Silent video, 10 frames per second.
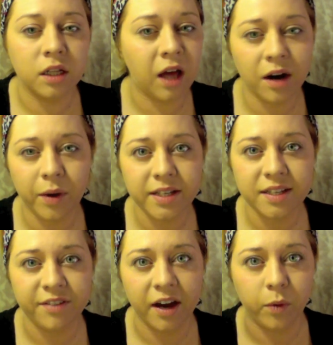to find where
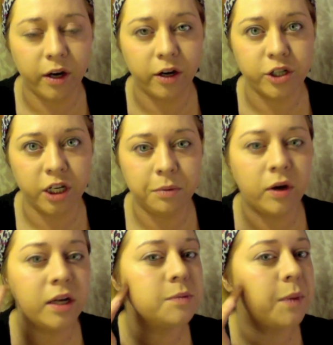your cheekbone is, but
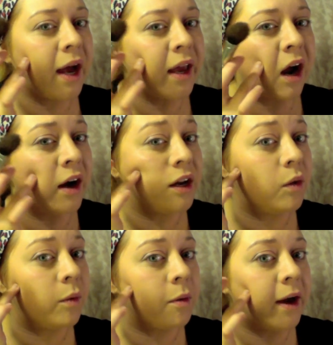I already know where mine
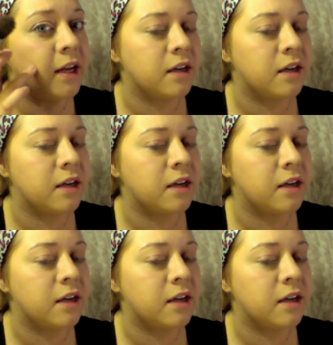is, obviously.